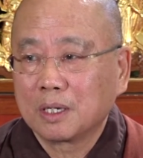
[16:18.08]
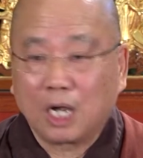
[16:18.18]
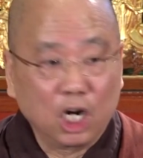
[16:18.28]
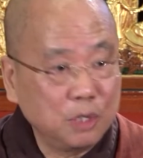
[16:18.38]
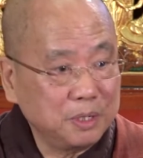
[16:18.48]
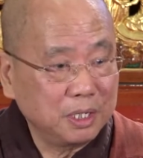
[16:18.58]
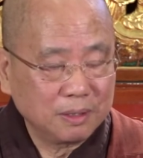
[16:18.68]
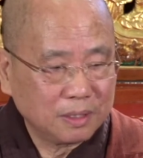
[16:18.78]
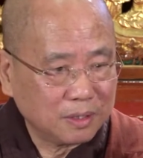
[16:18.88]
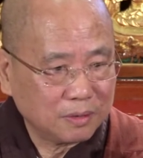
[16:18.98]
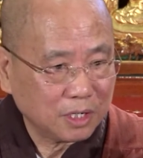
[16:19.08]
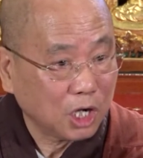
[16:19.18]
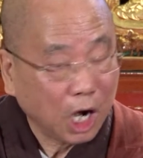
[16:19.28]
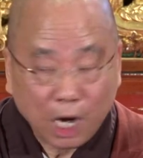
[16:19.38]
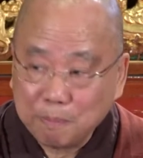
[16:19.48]
calm
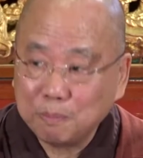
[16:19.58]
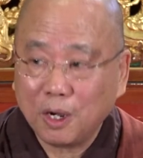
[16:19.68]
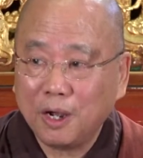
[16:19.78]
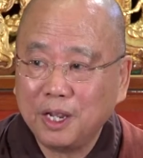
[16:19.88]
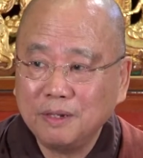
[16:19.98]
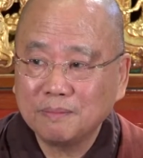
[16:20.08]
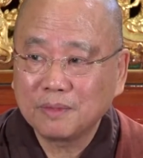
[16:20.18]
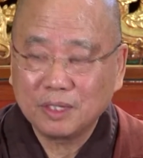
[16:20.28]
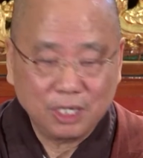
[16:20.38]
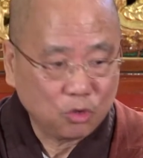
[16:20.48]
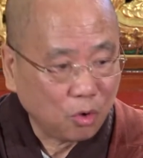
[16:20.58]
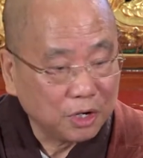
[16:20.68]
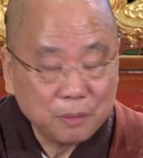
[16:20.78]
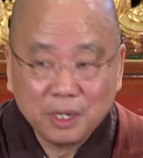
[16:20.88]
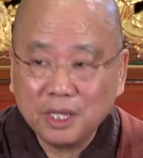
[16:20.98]
mind,
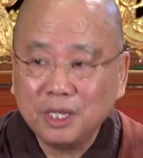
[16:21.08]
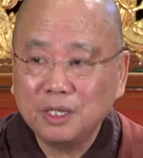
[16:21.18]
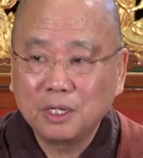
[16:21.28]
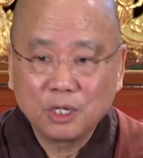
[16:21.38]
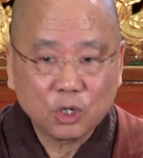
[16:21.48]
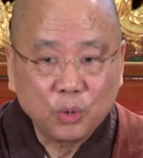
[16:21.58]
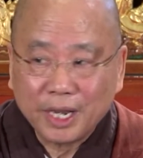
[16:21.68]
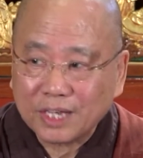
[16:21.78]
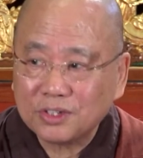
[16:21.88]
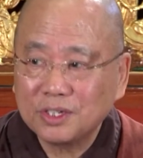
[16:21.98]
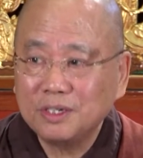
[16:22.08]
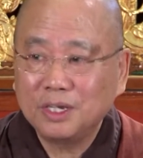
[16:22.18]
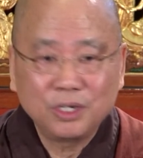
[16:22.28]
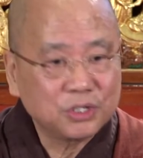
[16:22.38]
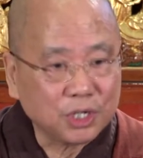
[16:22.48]
equanimity, quiescence,
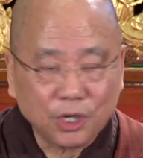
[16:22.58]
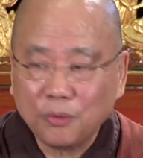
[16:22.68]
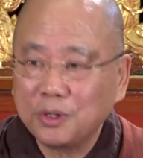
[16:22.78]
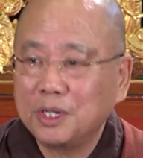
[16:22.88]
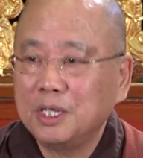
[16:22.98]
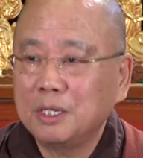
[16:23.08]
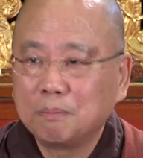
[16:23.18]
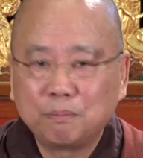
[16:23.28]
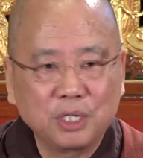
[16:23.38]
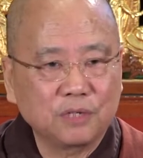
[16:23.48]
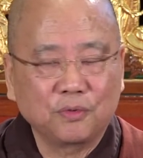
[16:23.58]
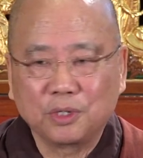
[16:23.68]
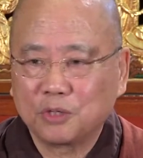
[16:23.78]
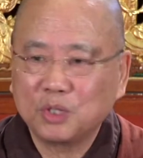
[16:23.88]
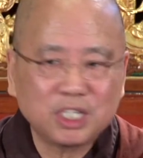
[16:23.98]
security,
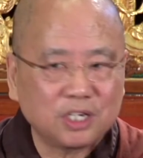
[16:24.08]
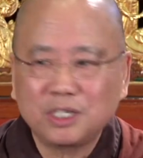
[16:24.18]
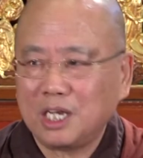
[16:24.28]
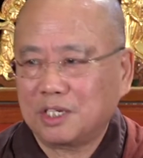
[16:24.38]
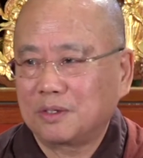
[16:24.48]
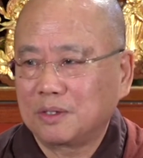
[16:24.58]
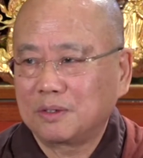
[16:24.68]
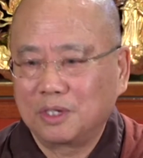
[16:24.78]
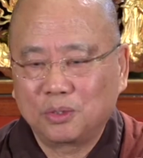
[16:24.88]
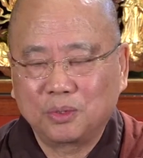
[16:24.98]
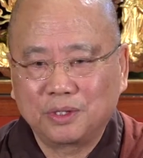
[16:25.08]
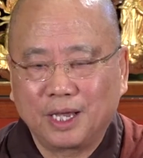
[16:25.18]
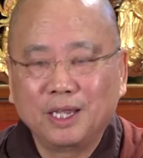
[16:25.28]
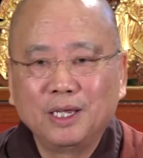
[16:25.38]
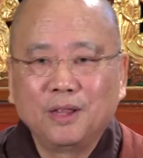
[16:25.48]
blissfulness. We success in doing
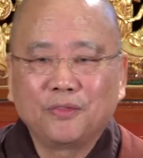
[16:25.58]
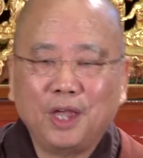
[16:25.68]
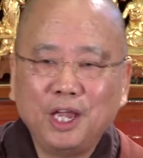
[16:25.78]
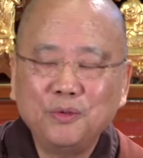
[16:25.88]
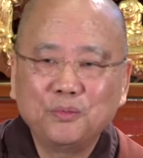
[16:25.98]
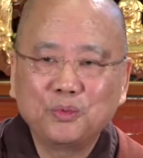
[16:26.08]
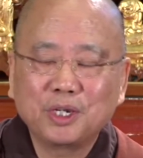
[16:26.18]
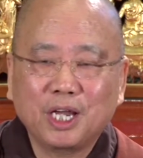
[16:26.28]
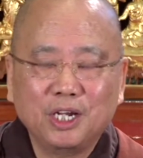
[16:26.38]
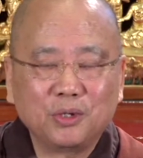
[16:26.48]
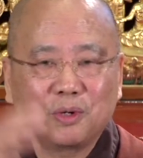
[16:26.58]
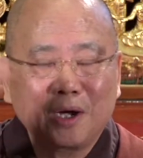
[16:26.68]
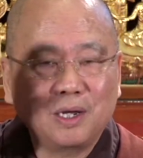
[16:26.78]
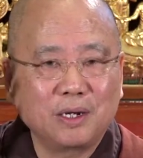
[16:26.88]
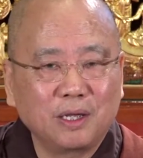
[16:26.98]
that. Then we get into a
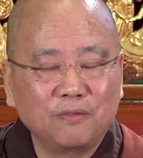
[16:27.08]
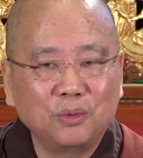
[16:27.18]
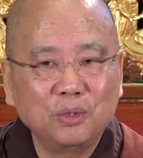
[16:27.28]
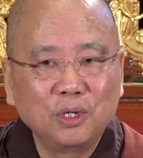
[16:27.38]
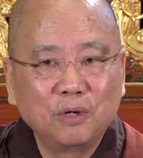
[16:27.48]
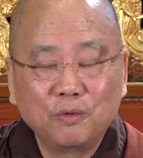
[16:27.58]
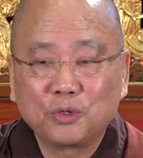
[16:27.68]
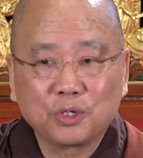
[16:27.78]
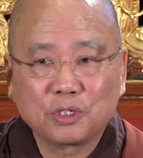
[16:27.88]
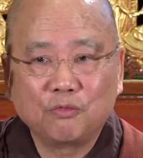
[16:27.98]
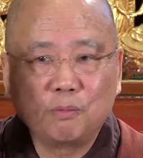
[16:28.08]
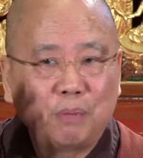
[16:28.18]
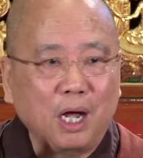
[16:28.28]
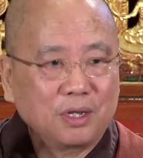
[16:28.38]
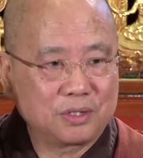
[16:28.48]
higher level, which is the
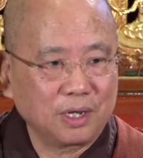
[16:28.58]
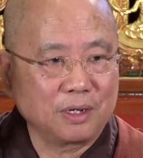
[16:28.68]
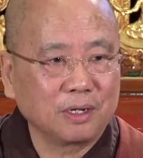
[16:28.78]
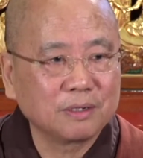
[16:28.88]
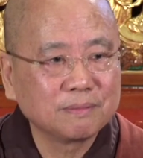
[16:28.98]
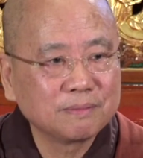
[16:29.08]
vipassana,